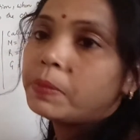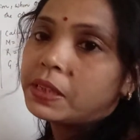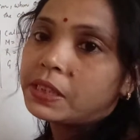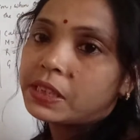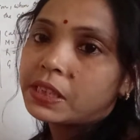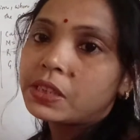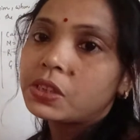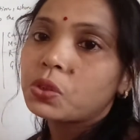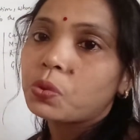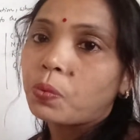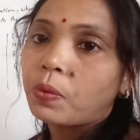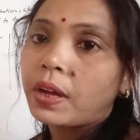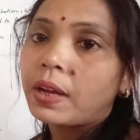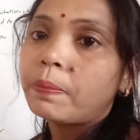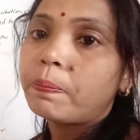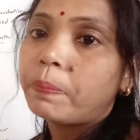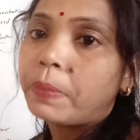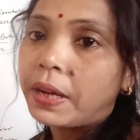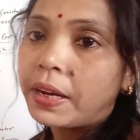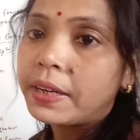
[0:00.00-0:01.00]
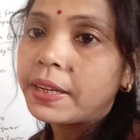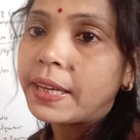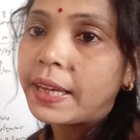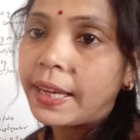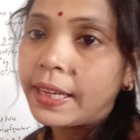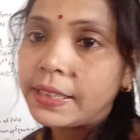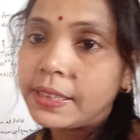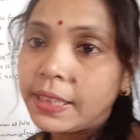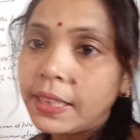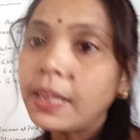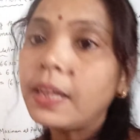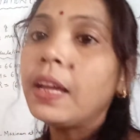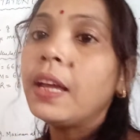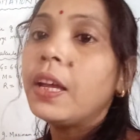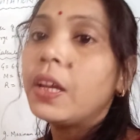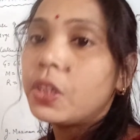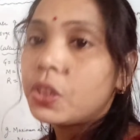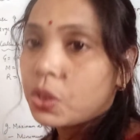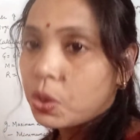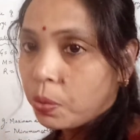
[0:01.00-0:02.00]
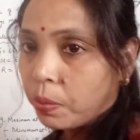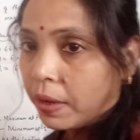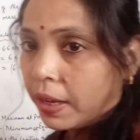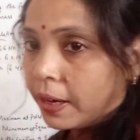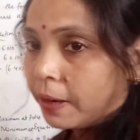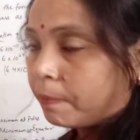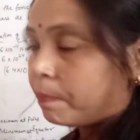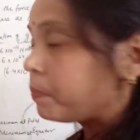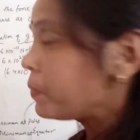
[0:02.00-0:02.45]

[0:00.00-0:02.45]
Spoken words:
meter square per kg square.